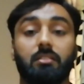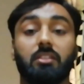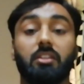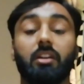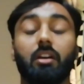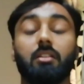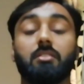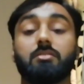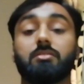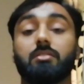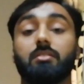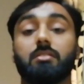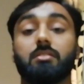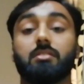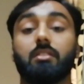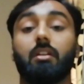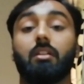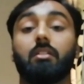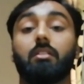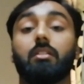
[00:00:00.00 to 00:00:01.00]
the
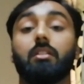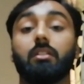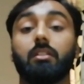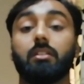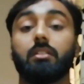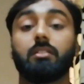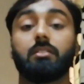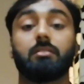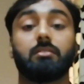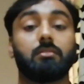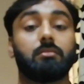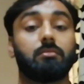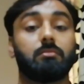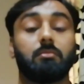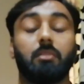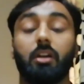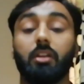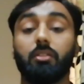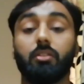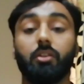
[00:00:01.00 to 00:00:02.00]
answers are heard
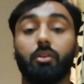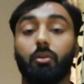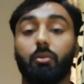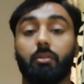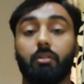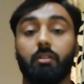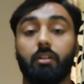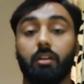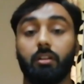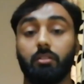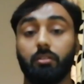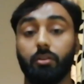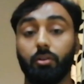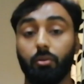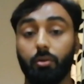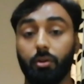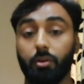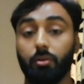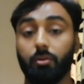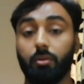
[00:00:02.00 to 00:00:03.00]
in the order in the
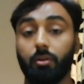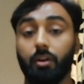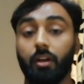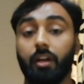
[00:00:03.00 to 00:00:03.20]
audio.